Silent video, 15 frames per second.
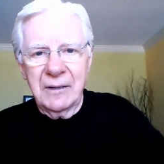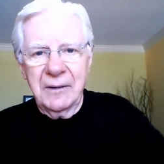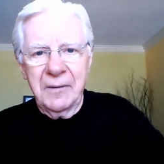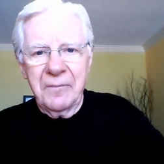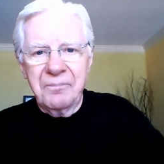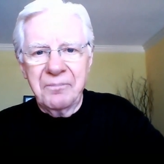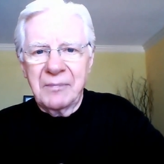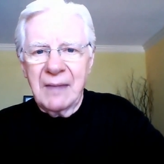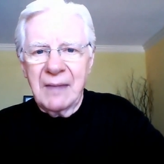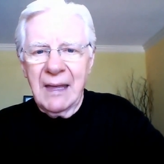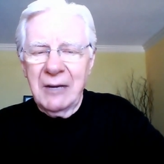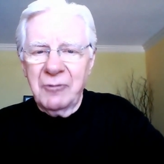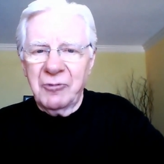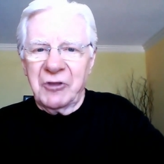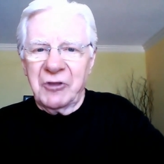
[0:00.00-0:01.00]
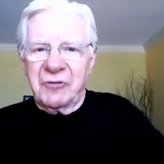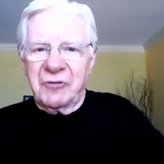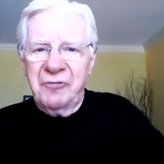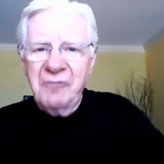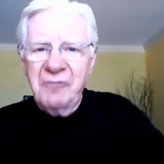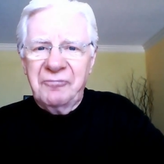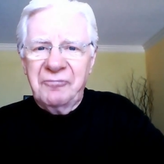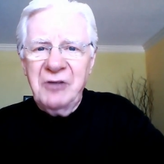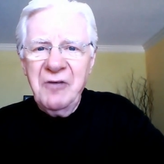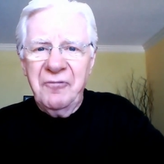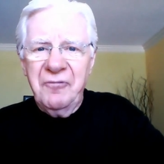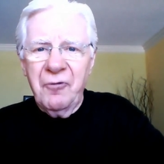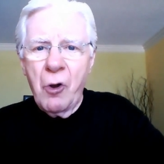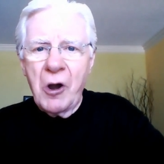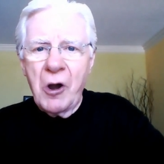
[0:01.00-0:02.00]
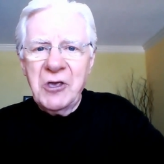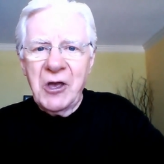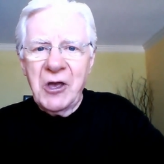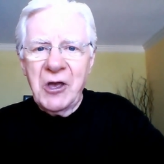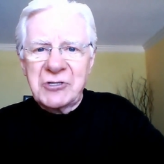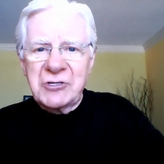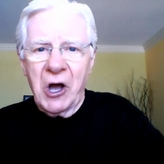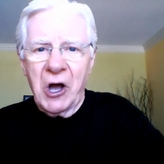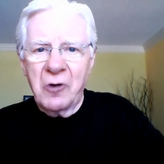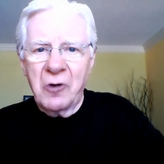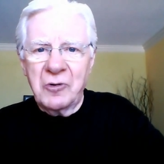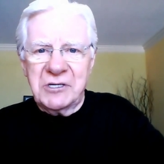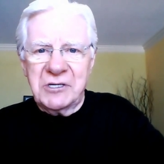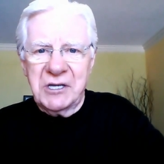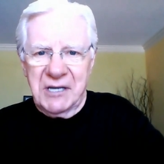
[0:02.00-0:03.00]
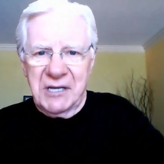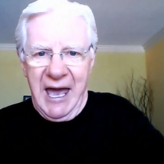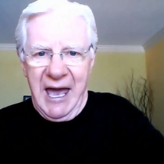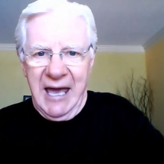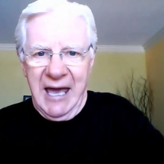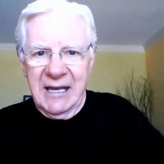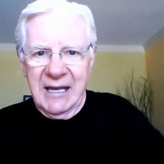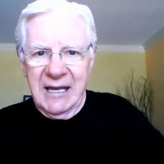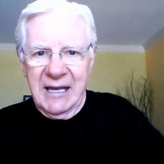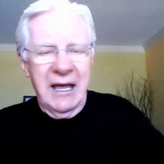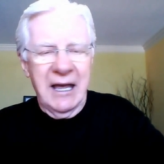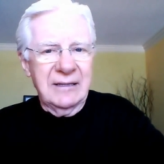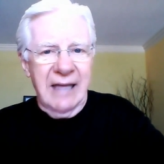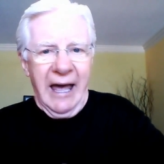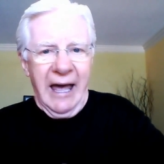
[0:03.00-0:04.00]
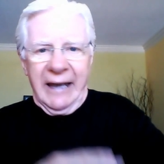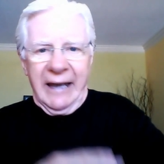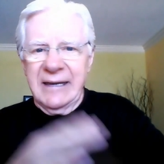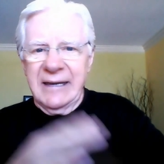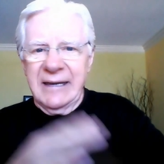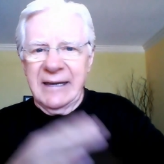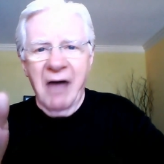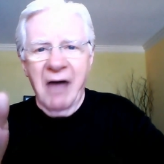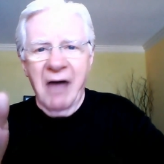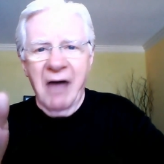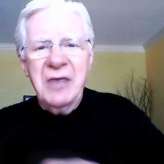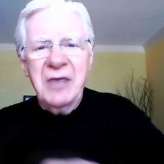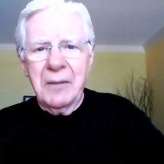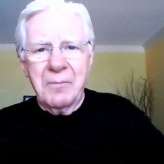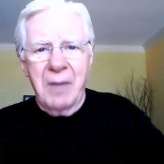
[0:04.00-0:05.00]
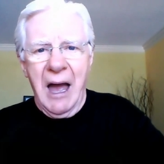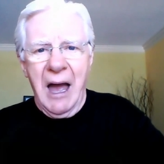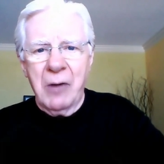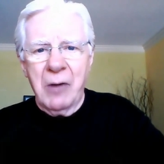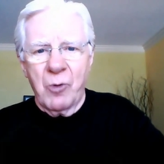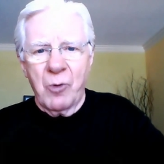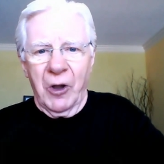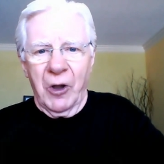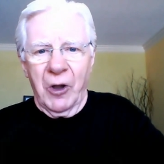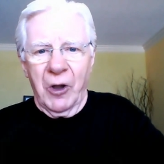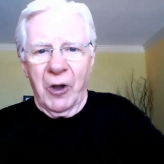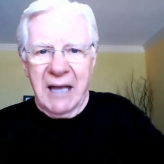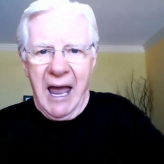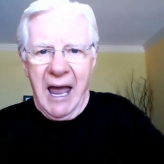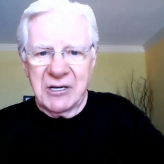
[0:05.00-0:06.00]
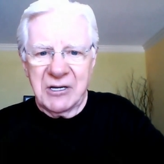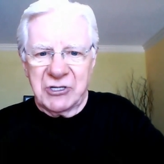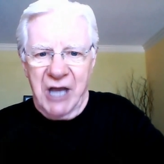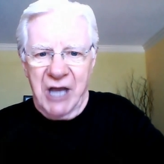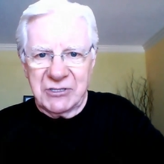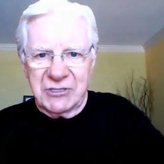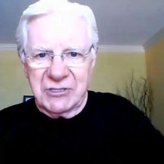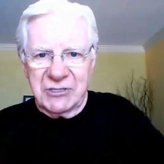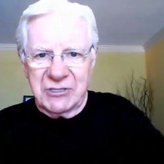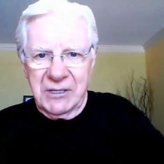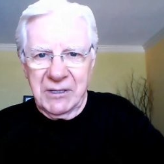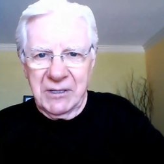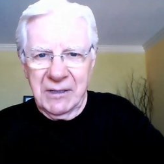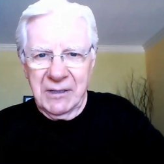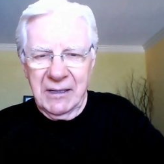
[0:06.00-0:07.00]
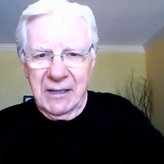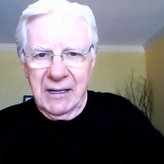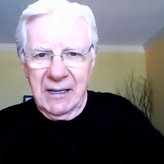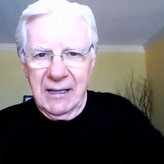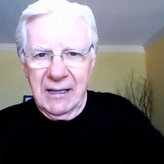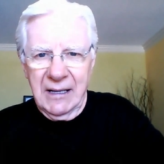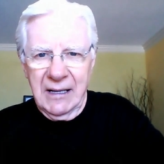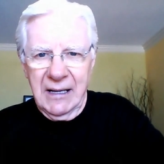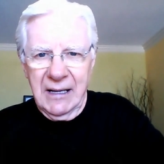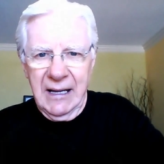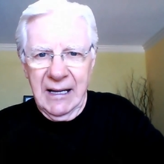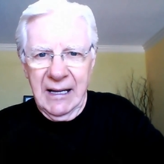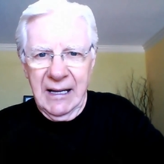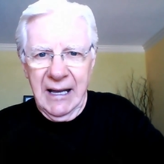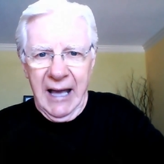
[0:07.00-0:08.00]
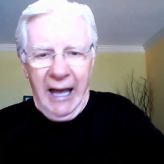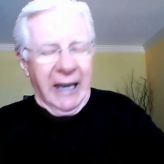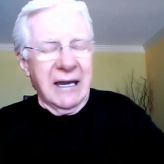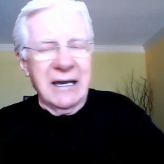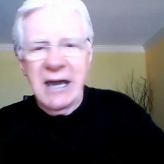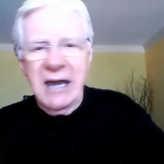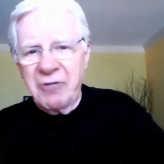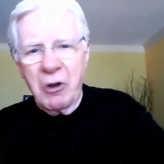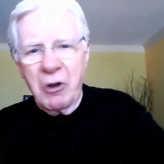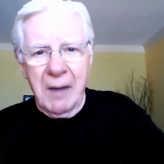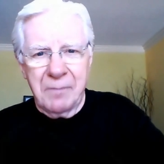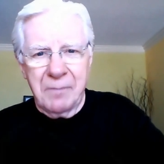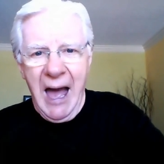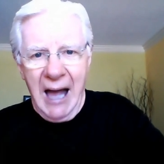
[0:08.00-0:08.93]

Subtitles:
It was 54 years ago today that everything in my world began to change, and it never went back.